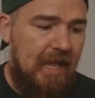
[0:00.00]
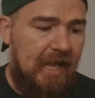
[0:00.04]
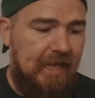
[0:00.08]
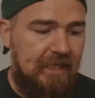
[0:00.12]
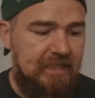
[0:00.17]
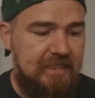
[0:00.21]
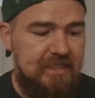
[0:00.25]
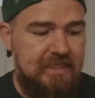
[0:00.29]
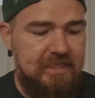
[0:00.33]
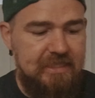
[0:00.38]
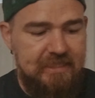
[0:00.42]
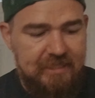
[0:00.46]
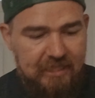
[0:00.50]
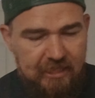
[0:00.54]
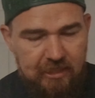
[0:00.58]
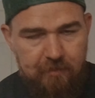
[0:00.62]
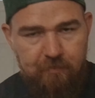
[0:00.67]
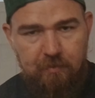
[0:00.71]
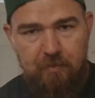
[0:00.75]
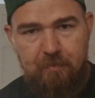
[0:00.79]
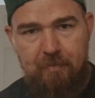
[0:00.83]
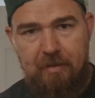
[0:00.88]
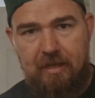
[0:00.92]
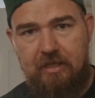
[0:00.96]
And
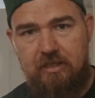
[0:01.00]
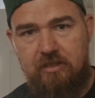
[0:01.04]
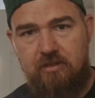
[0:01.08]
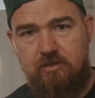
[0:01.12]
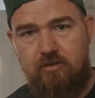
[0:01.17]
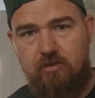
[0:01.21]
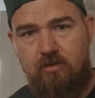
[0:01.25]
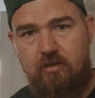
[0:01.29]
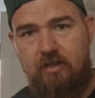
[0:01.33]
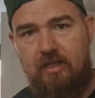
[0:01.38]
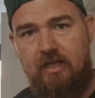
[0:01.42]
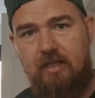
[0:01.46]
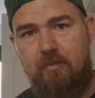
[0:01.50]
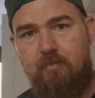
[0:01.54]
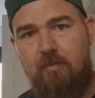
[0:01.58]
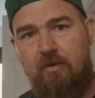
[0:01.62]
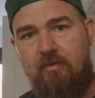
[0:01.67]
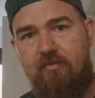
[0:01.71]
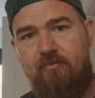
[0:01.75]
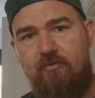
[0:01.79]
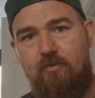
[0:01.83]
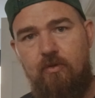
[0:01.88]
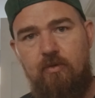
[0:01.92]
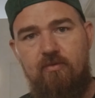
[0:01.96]
sticking with Panasonic,
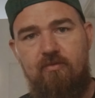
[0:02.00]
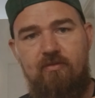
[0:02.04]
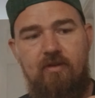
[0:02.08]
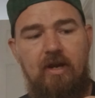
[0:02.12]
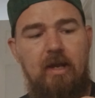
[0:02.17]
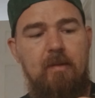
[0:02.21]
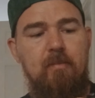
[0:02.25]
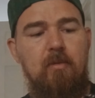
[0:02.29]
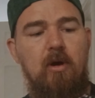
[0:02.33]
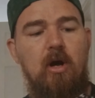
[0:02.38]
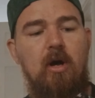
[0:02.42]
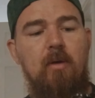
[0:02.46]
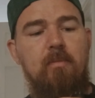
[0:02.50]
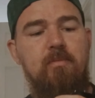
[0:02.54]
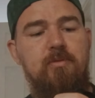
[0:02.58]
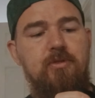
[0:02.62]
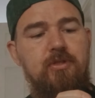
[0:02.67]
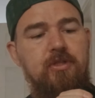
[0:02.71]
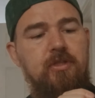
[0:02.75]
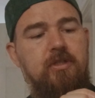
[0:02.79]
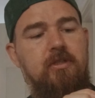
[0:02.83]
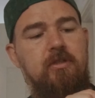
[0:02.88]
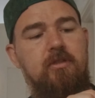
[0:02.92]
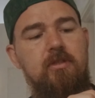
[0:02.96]
my full frame
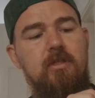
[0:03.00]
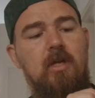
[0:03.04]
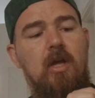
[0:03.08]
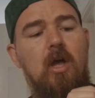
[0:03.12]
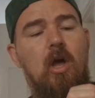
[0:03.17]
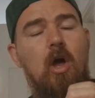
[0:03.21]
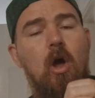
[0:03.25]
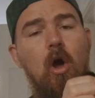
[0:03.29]
options